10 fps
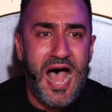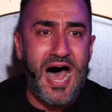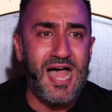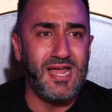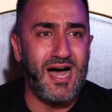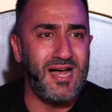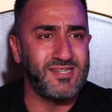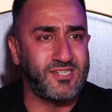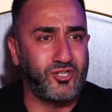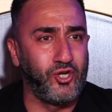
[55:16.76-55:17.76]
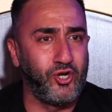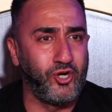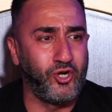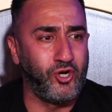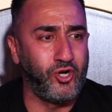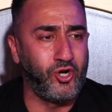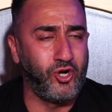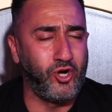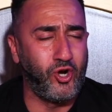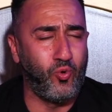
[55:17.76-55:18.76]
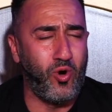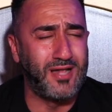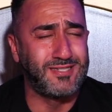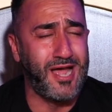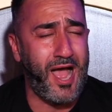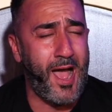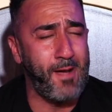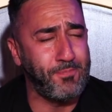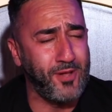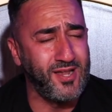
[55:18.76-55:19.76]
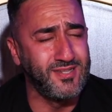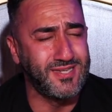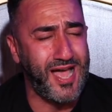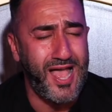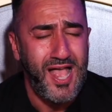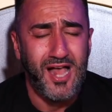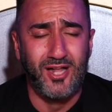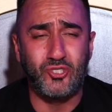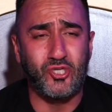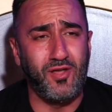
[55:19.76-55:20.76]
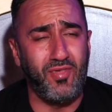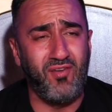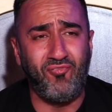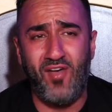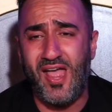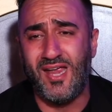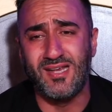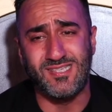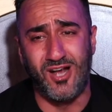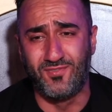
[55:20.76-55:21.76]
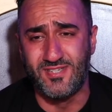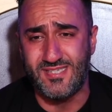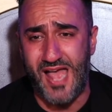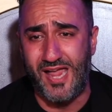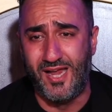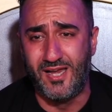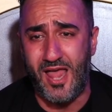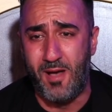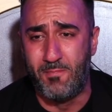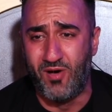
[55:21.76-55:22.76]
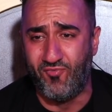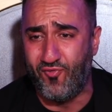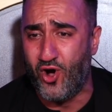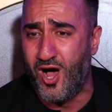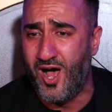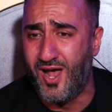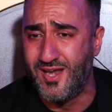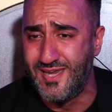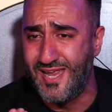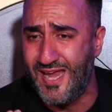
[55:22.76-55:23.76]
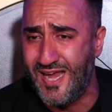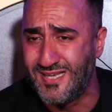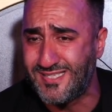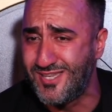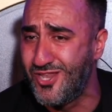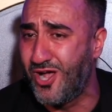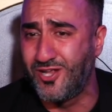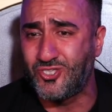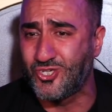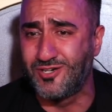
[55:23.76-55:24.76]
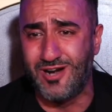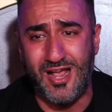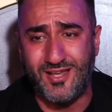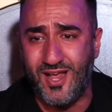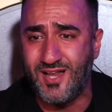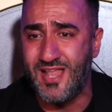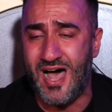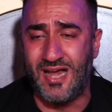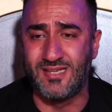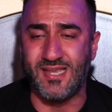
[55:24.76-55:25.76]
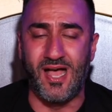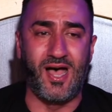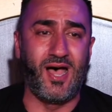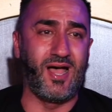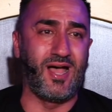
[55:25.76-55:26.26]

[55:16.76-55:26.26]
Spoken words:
I ask you, what happened to the face of Zainab for her niece not to recognize her?